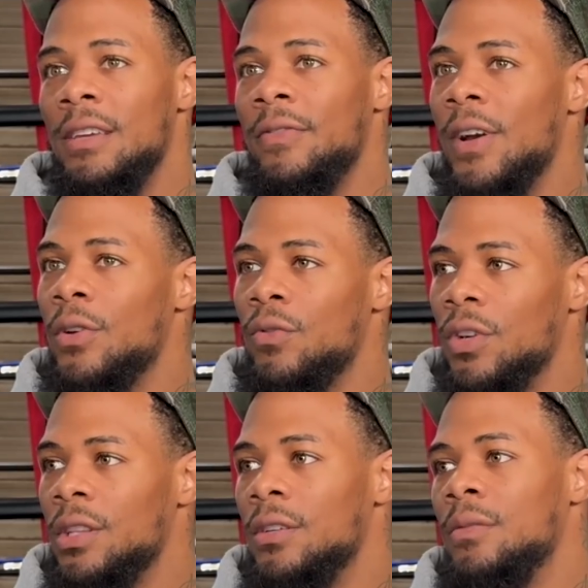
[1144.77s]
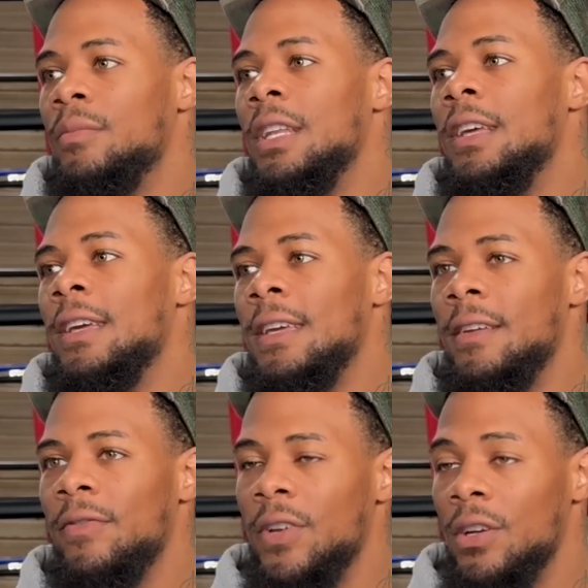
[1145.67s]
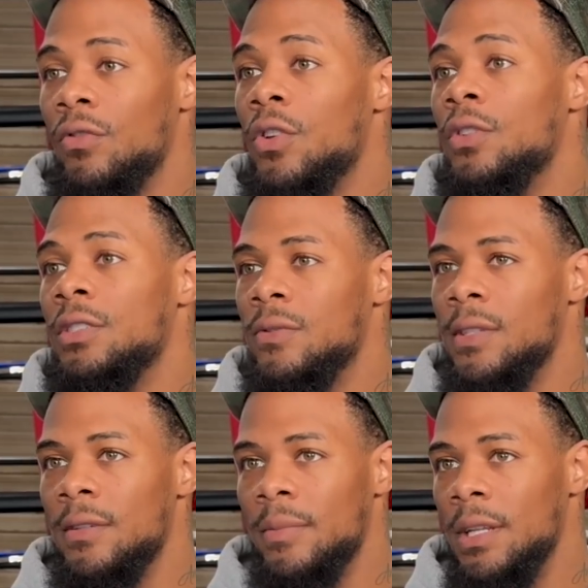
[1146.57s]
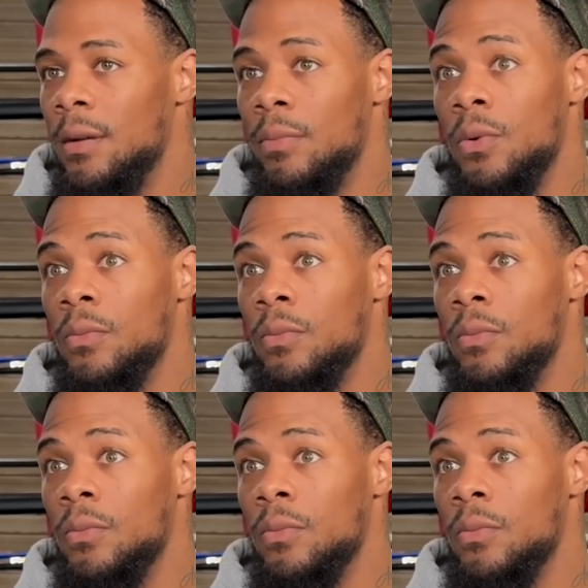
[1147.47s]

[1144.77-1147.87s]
found a rhythm, and then he figured Roley's rhythm, and then boom.